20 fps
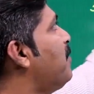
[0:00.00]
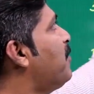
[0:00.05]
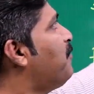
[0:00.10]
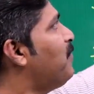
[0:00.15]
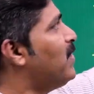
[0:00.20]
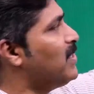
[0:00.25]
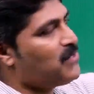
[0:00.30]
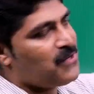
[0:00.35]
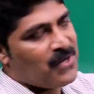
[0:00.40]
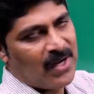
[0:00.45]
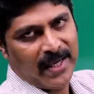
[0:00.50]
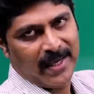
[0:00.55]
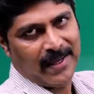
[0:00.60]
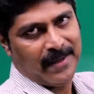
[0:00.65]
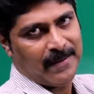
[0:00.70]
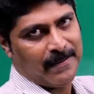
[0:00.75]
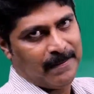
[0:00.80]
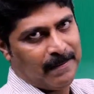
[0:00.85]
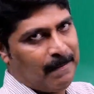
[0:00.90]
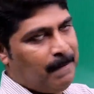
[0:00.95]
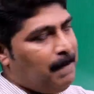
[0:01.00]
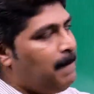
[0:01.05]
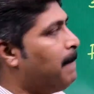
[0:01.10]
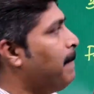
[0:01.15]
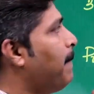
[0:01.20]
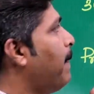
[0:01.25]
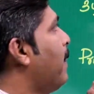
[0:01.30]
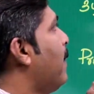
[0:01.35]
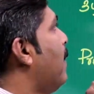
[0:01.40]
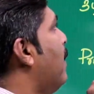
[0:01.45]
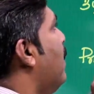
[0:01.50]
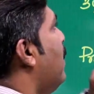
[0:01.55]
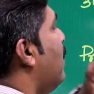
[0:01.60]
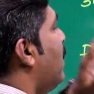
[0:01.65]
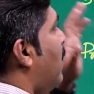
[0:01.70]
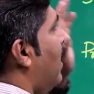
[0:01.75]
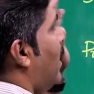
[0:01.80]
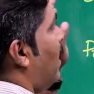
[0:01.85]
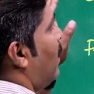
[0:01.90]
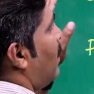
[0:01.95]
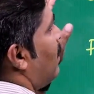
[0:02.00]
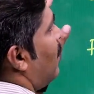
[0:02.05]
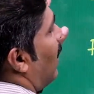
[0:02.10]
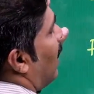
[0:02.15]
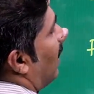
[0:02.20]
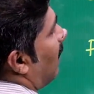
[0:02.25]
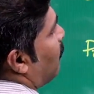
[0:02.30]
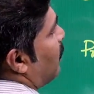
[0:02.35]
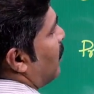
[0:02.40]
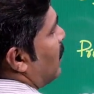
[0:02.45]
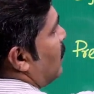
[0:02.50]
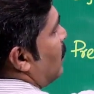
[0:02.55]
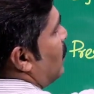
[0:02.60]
the first line. Here the average